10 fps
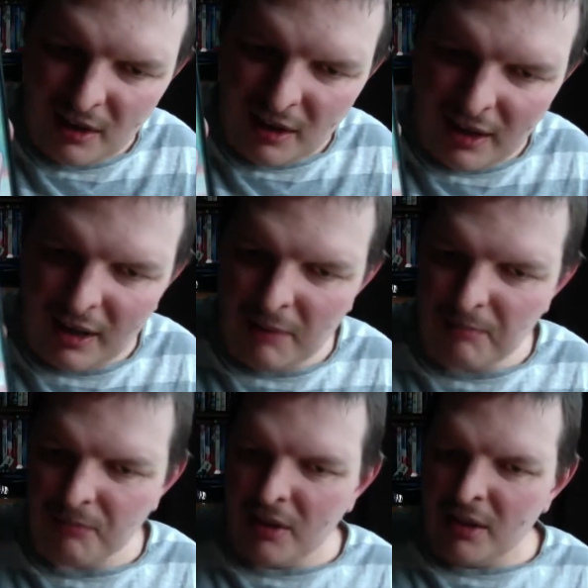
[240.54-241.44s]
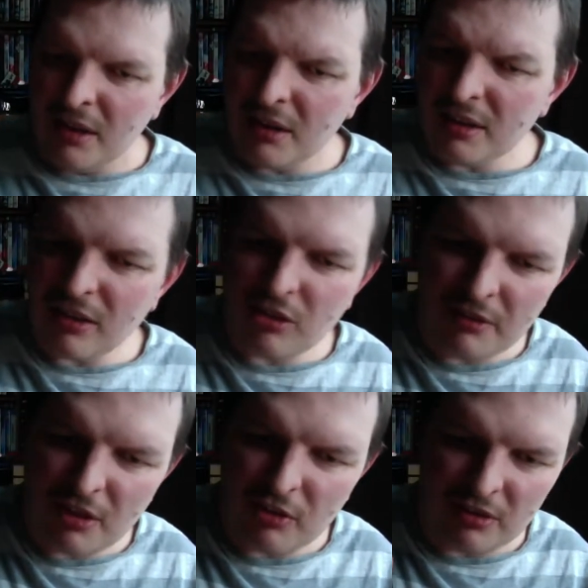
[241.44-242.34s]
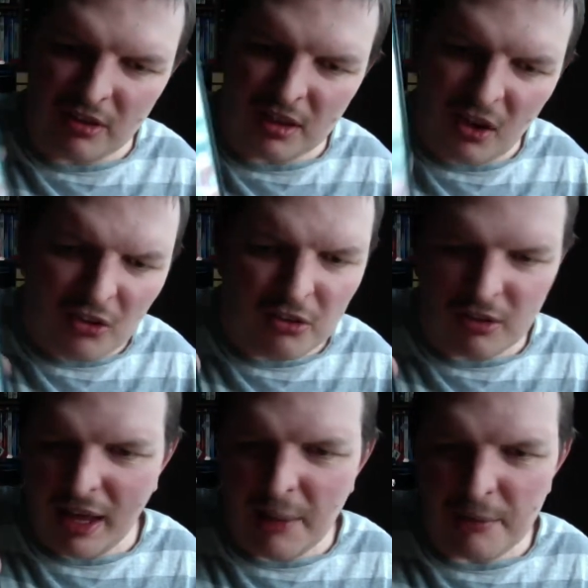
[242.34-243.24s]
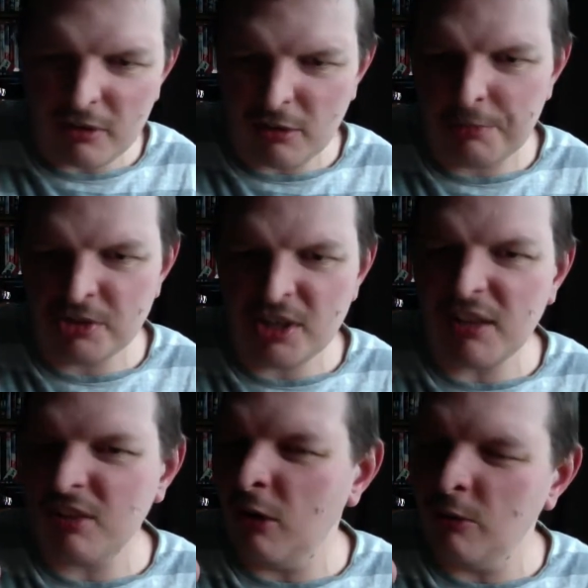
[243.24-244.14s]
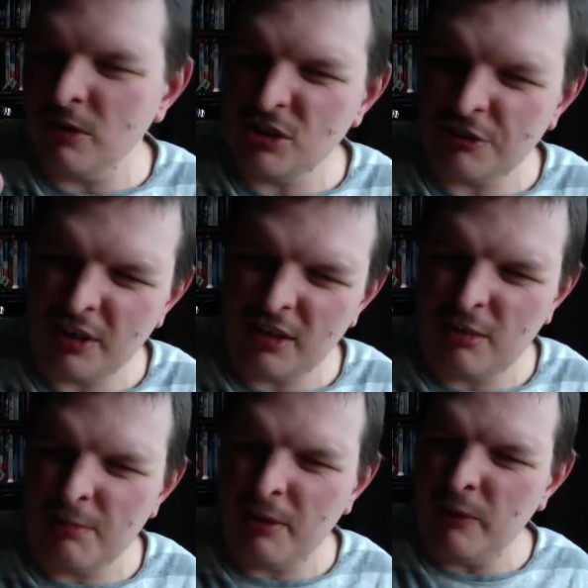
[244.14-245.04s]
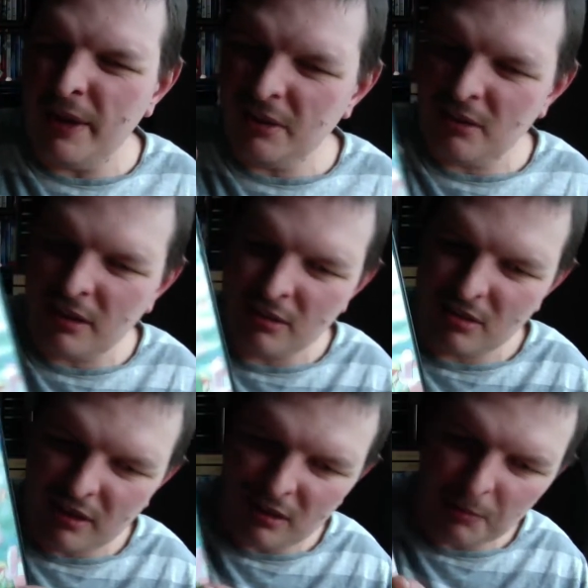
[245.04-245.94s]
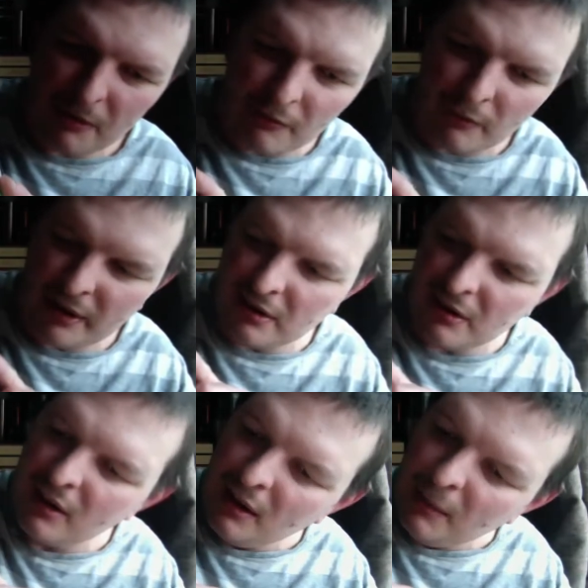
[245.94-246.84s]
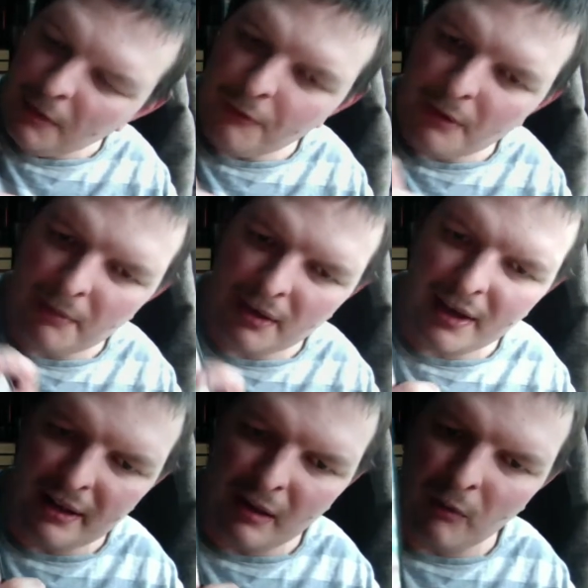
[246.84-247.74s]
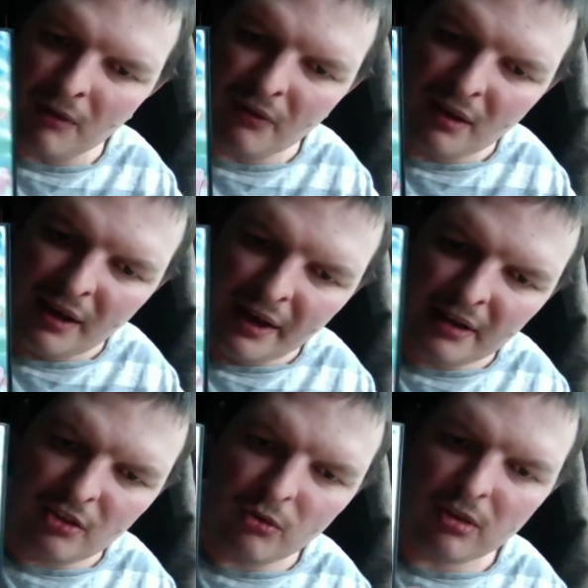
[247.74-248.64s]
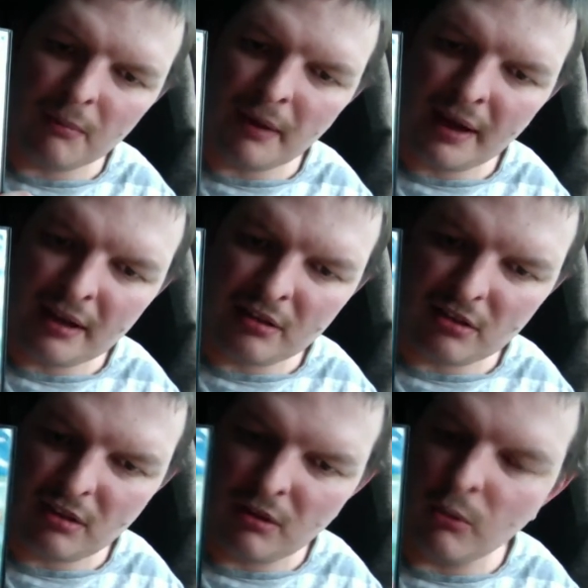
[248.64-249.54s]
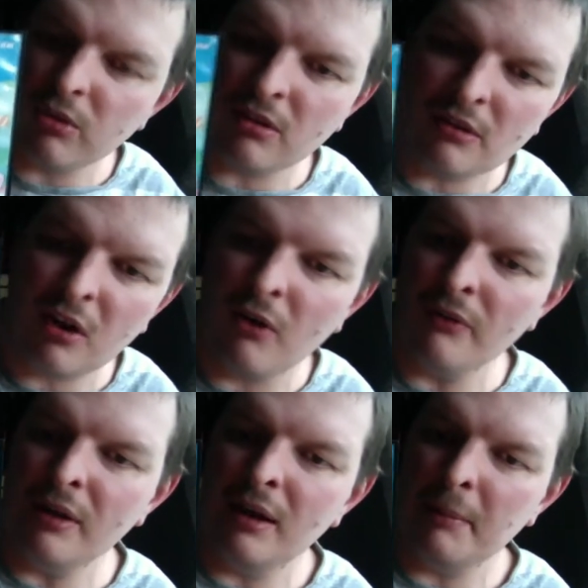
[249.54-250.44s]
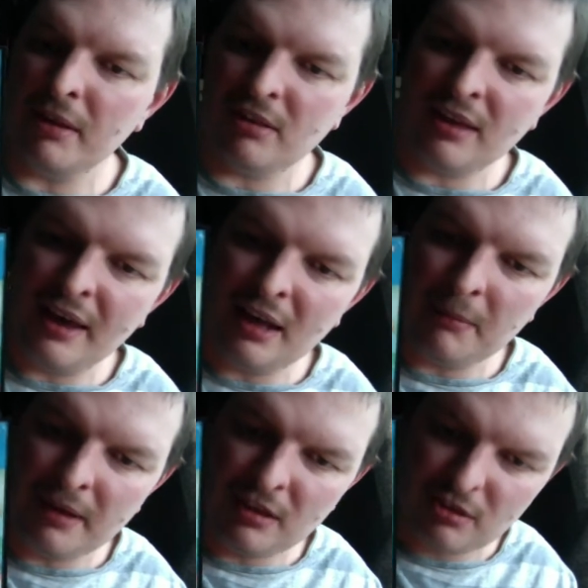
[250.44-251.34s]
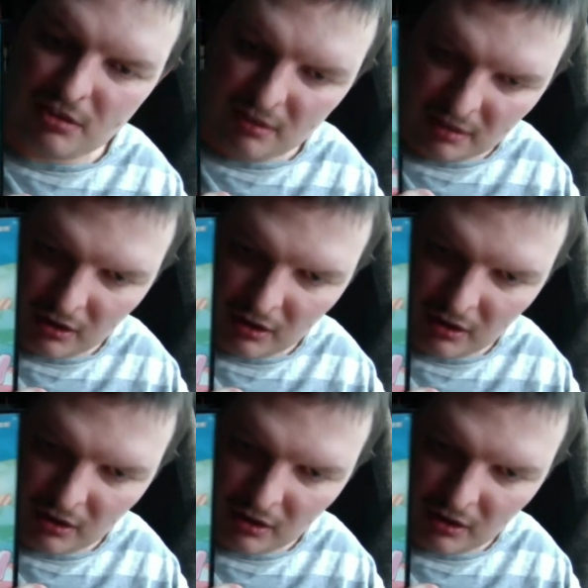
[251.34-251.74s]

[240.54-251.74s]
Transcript: The only downside of this one is that you can't use your hammer as a projectile, which I think is a bit weird. So yeah, it's a bit of a weird mechanic, that one. And you also can't basically get enemies.